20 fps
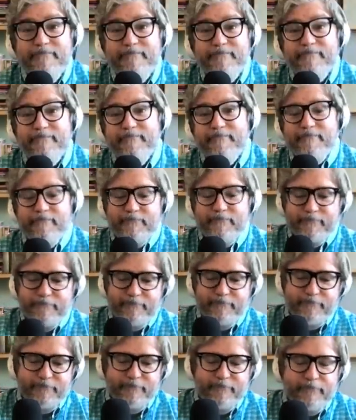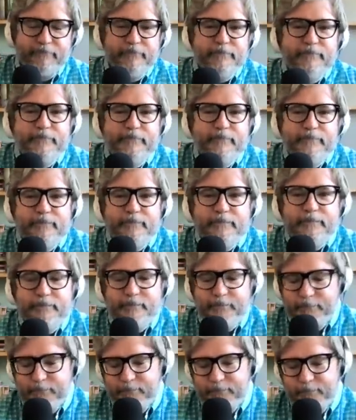
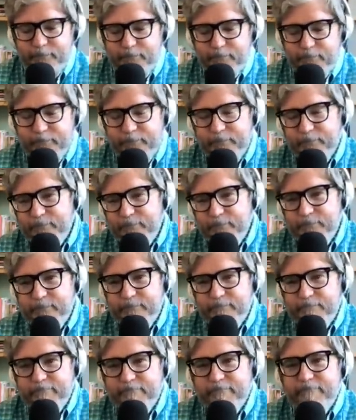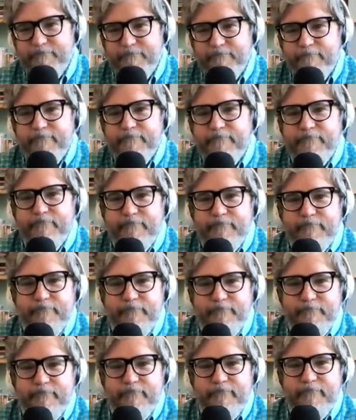
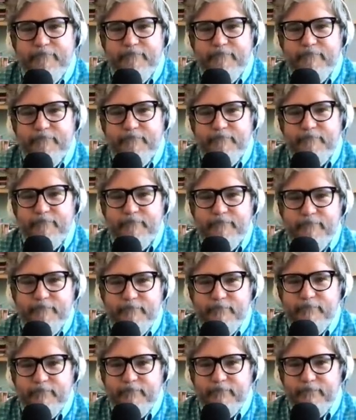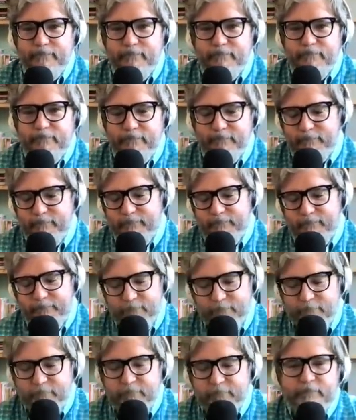
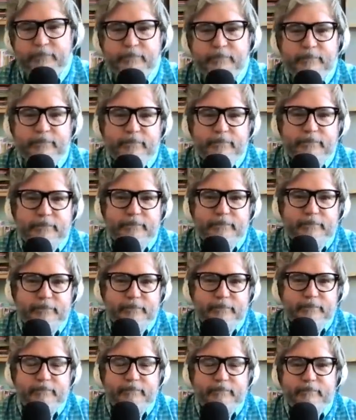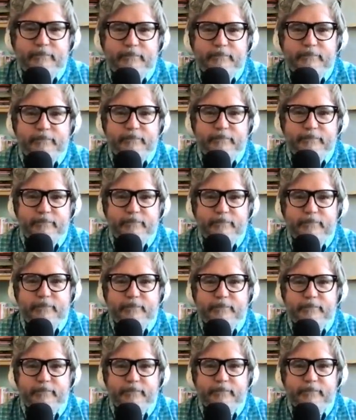No words are spoken by the person on screen.